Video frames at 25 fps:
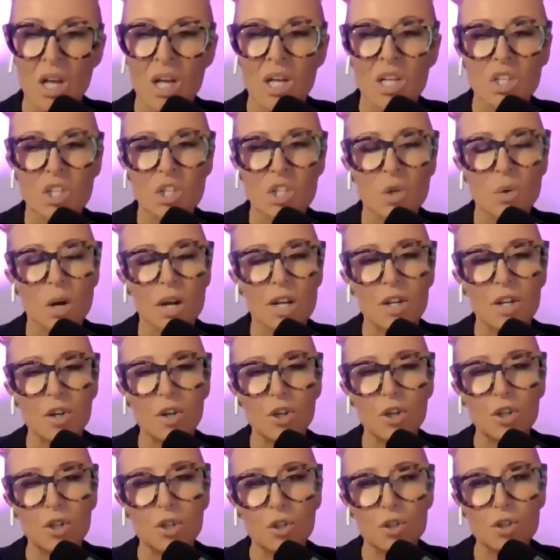So I know
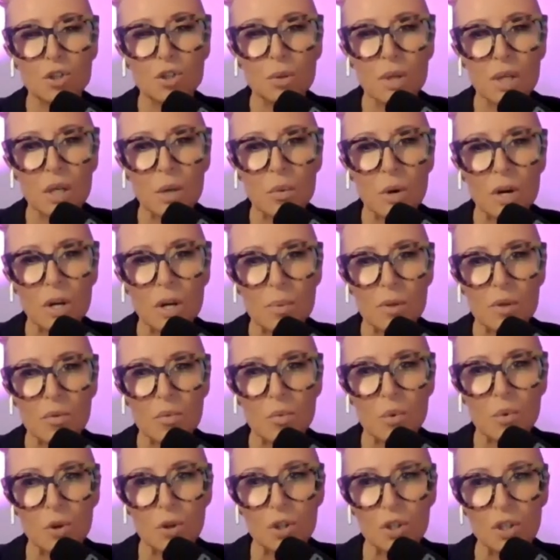you're doing quite a bit of
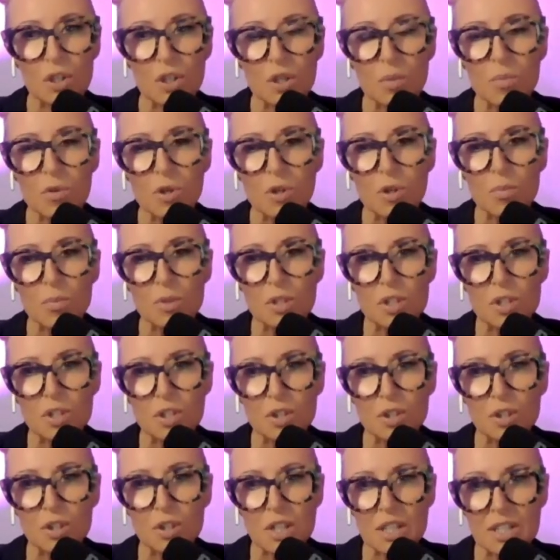work at the moment
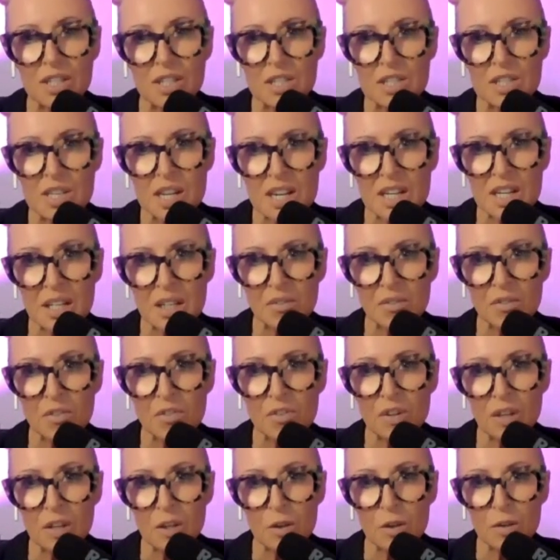on understanding
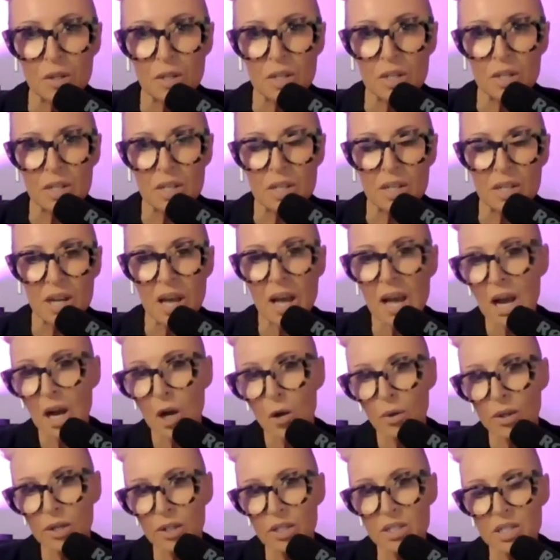fear and
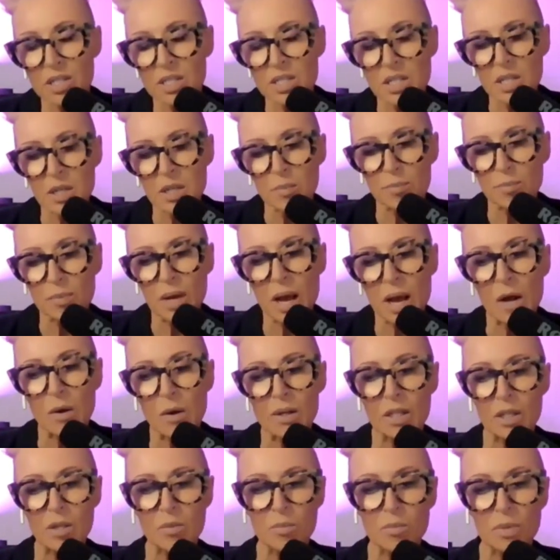how it
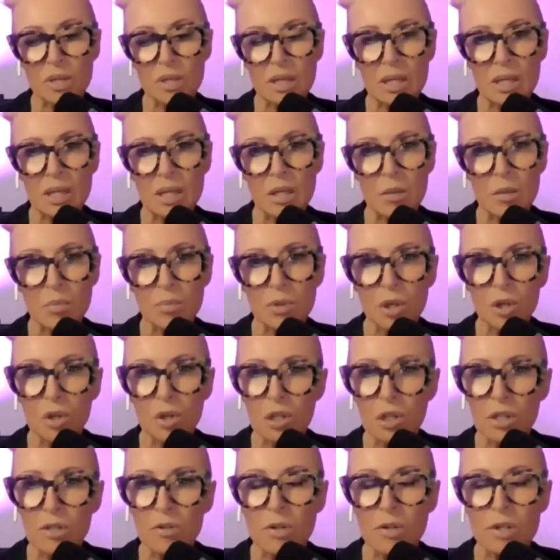can be a
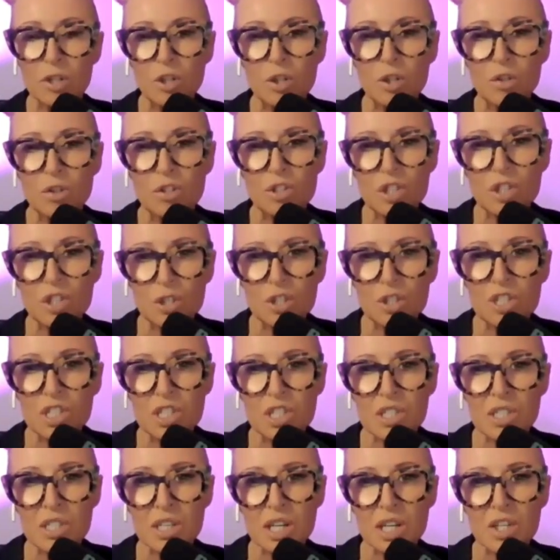blocker. And you
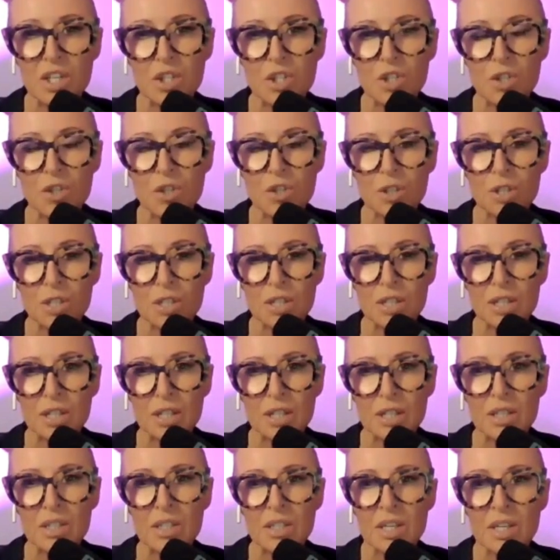just touched on it that
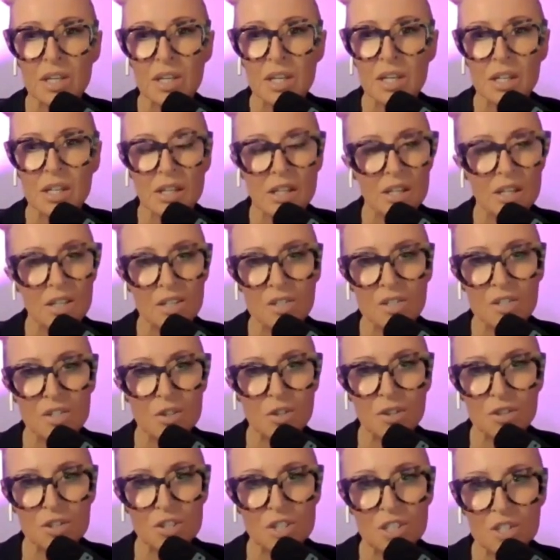it's
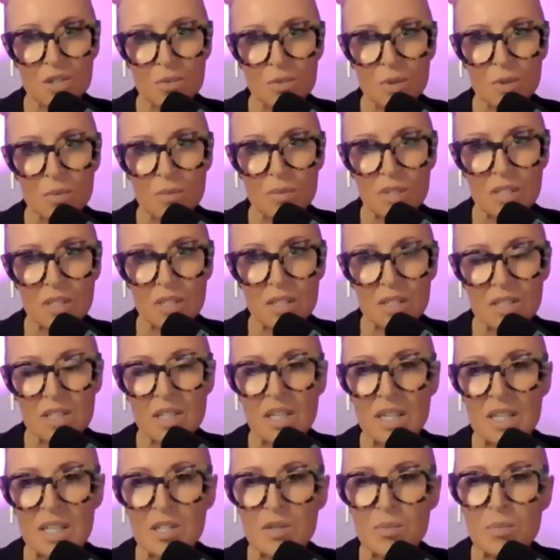not just women,
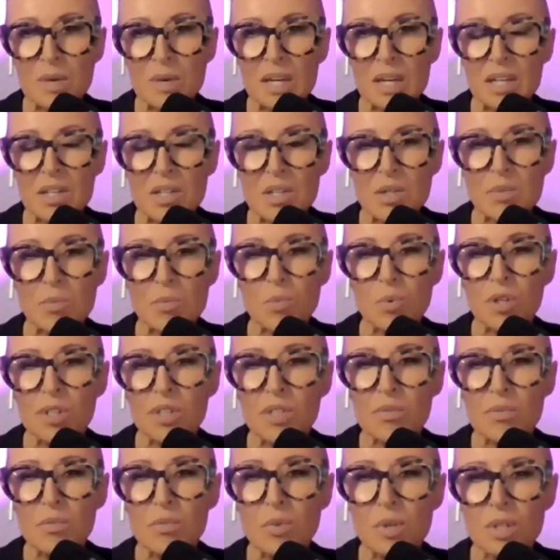it's men's.
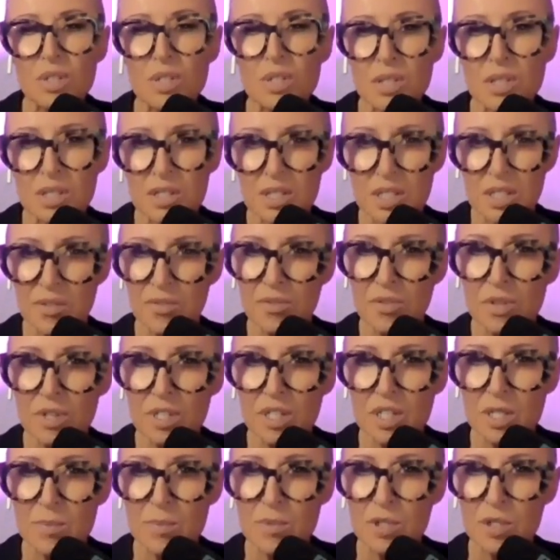What's the
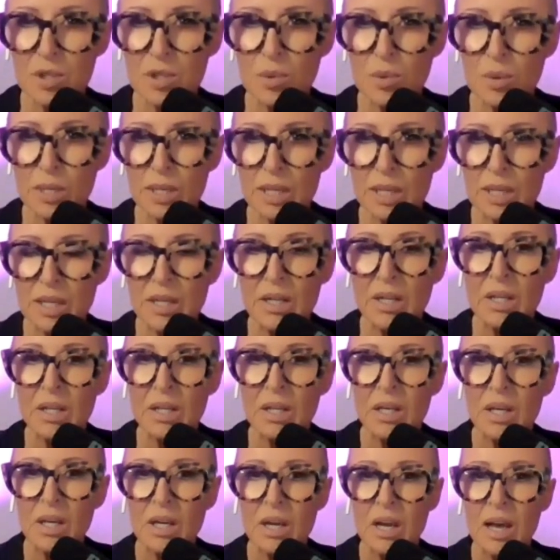difference between
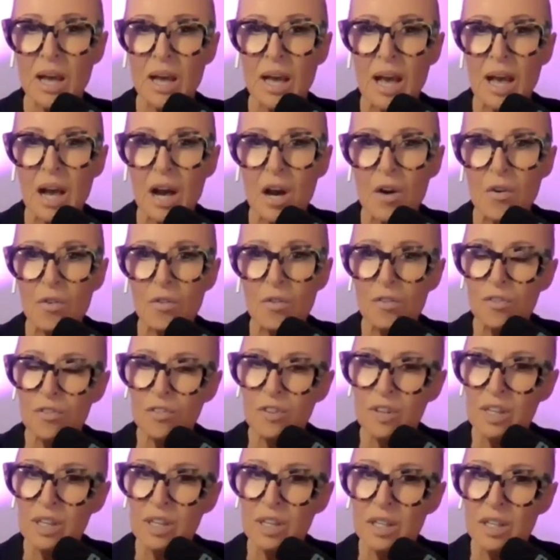how
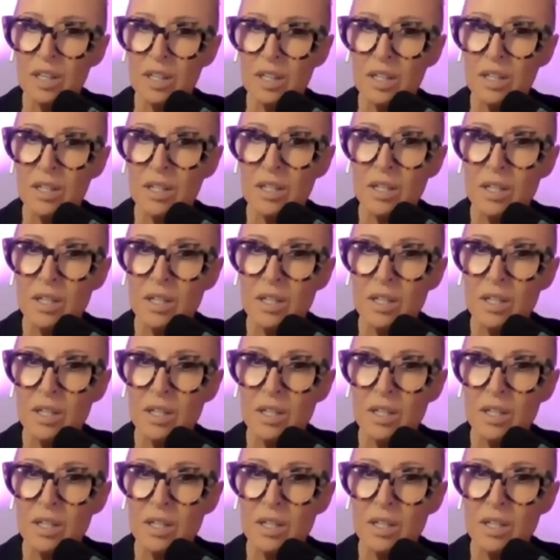fear